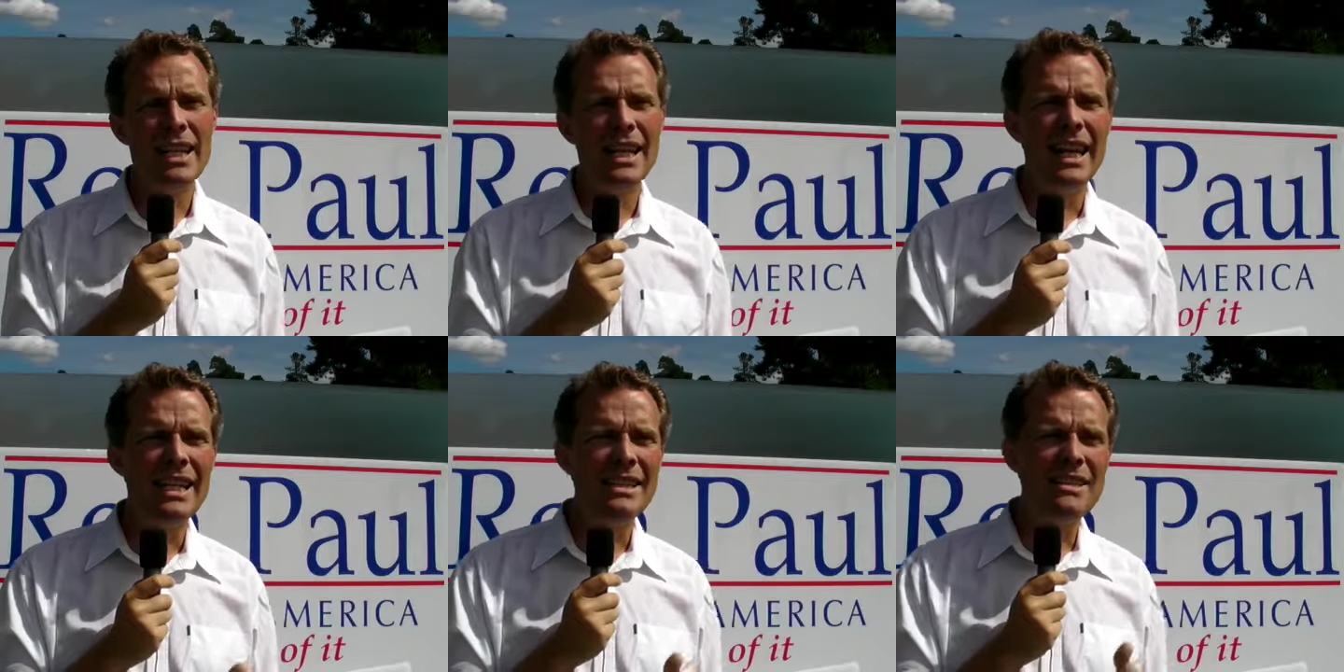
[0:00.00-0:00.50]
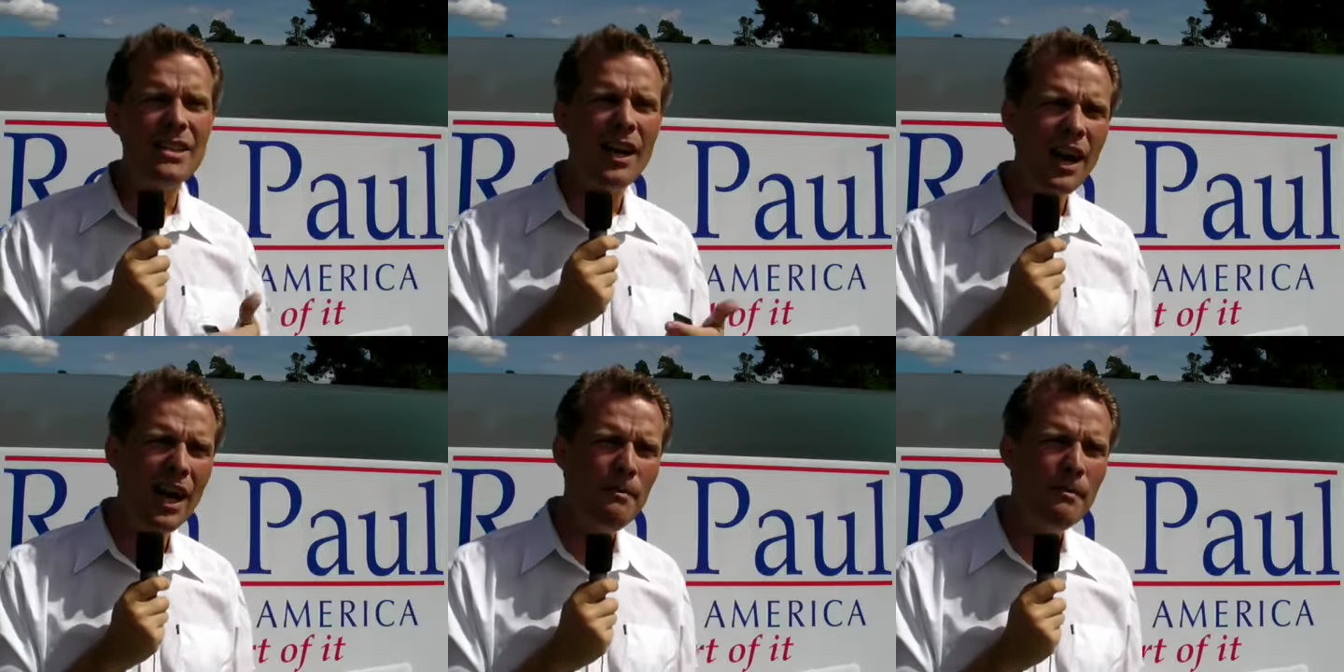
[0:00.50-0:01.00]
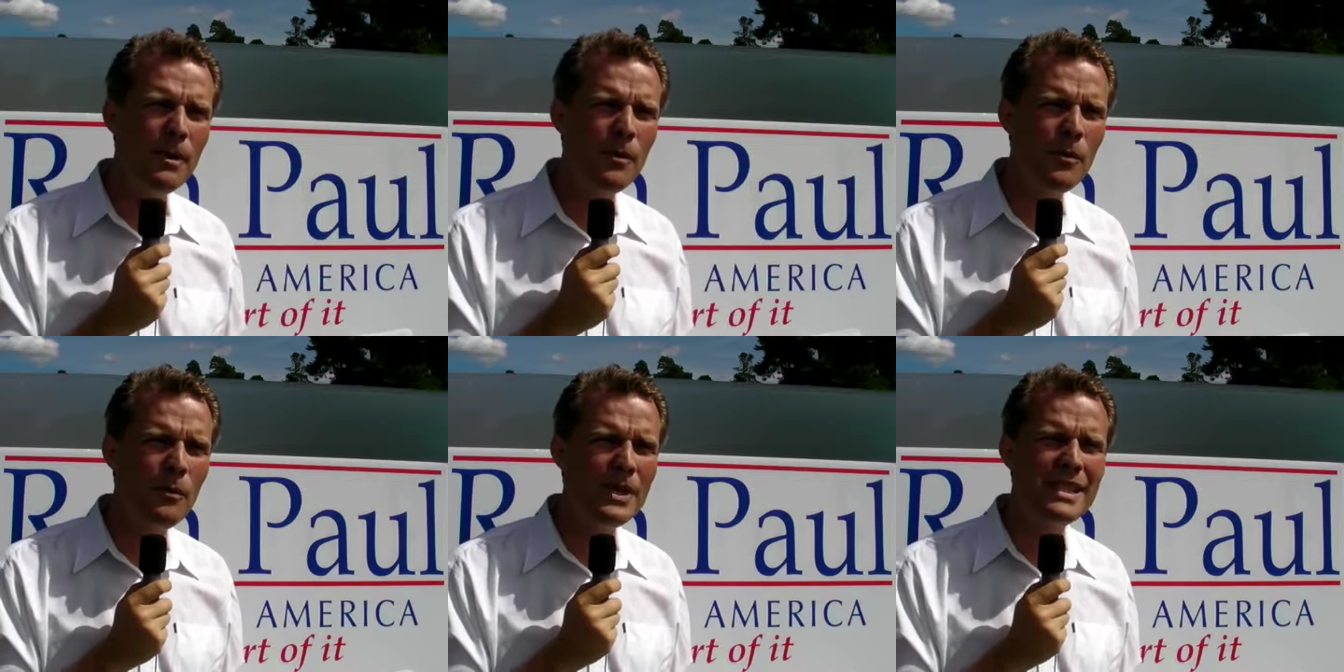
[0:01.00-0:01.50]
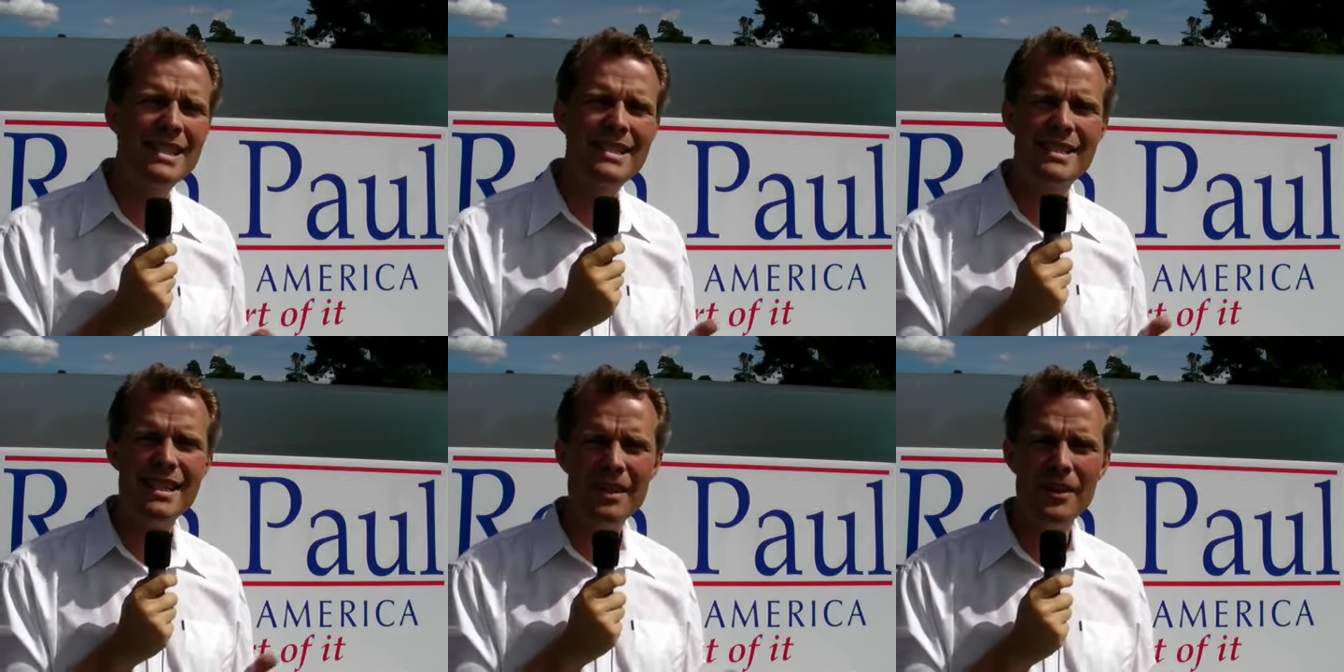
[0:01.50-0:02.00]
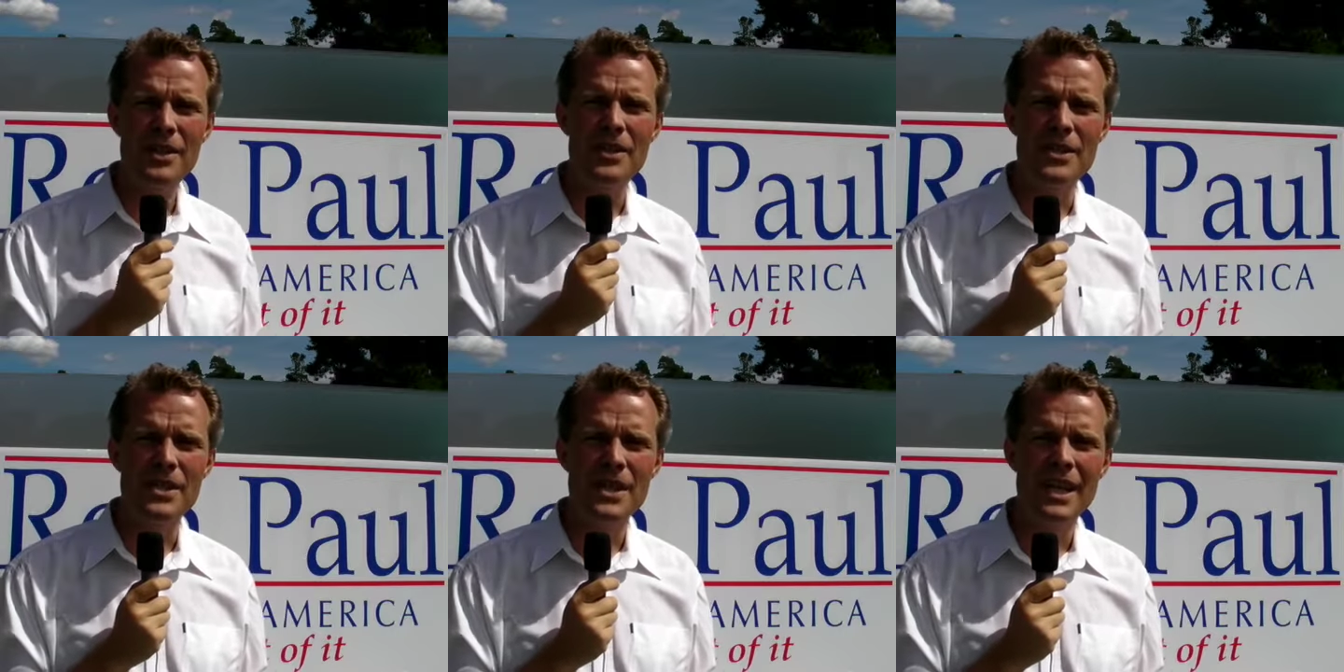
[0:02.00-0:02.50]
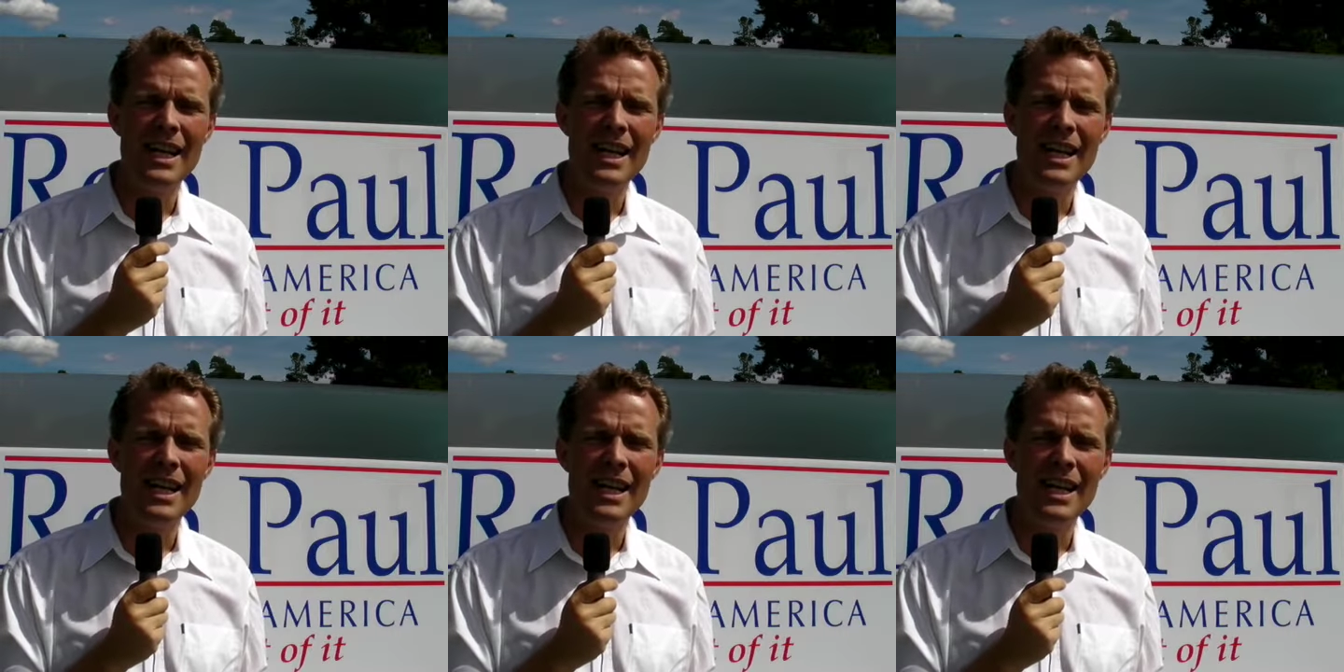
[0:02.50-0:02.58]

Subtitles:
a time with serious